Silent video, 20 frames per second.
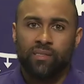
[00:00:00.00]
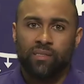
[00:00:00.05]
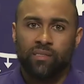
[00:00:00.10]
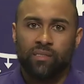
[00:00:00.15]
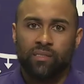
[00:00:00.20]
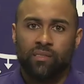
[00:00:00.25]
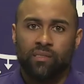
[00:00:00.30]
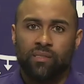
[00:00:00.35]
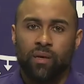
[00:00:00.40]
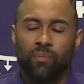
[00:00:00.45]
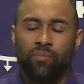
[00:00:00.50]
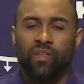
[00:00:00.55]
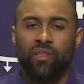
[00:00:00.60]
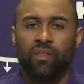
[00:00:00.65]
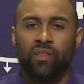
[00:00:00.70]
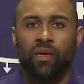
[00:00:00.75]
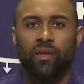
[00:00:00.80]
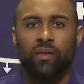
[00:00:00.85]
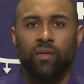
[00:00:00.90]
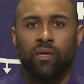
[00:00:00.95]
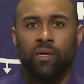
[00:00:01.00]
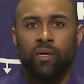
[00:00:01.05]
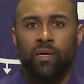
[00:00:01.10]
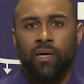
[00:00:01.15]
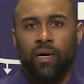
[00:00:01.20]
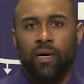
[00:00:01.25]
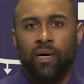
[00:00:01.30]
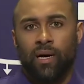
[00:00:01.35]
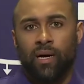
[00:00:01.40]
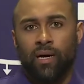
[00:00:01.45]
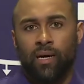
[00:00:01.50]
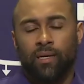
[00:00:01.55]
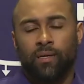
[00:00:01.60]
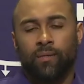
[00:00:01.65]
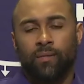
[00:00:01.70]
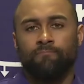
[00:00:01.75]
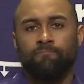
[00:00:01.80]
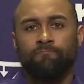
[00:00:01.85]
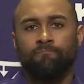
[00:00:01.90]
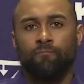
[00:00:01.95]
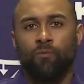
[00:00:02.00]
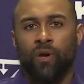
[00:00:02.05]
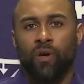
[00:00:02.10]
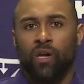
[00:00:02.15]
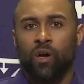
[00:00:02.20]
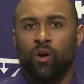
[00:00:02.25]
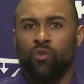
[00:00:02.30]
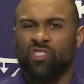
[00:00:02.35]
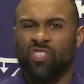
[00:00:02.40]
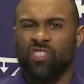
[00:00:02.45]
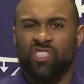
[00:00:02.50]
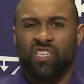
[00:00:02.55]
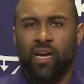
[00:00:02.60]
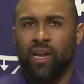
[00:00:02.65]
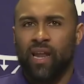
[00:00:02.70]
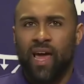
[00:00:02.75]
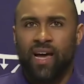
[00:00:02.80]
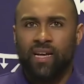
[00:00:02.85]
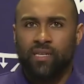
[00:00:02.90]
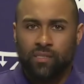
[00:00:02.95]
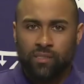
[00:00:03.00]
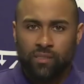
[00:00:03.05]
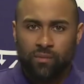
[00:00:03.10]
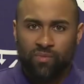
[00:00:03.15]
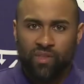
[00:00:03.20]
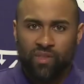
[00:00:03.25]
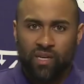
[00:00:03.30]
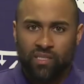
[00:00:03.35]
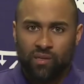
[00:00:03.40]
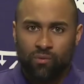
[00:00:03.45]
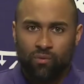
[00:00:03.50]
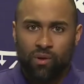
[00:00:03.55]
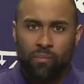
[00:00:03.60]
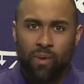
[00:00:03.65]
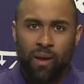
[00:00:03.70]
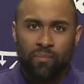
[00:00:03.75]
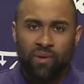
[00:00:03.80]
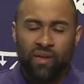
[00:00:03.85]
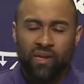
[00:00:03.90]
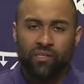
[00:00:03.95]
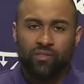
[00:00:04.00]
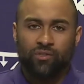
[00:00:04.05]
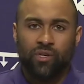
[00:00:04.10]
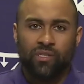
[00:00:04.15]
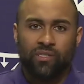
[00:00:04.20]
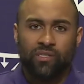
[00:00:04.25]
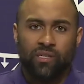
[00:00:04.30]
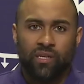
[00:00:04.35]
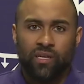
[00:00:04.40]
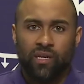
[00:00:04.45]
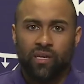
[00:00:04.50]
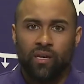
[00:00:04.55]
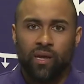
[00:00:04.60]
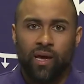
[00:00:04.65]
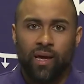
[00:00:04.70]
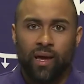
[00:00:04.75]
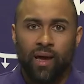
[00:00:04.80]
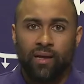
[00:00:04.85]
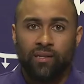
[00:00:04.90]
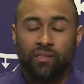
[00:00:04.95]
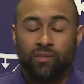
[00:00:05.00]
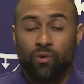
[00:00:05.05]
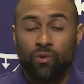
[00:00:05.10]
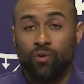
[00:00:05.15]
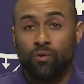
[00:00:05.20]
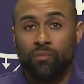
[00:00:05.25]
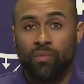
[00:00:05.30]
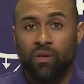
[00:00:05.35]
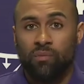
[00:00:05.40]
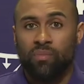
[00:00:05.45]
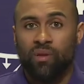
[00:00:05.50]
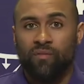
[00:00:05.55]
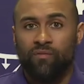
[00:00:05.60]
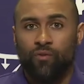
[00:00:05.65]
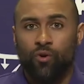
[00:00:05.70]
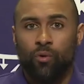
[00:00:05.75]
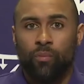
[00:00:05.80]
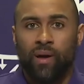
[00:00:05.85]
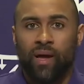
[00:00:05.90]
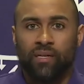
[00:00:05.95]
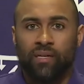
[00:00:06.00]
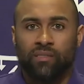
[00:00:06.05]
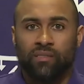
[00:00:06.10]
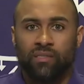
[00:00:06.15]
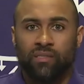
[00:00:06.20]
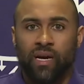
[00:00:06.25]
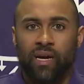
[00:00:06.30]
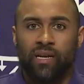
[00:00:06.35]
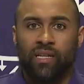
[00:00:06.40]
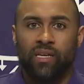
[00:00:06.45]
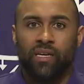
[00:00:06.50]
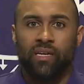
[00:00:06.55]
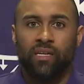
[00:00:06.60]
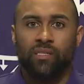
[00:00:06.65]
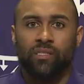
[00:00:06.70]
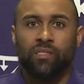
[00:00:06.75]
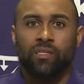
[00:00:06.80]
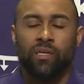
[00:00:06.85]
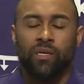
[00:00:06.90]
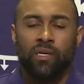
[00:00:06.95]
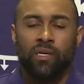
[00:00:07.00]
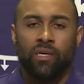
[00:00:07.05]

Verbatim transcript: It's it's something that uh, when coaches kind of asked us some things that we might be interested in, I, I told them it'd be fullbacks and tight ends,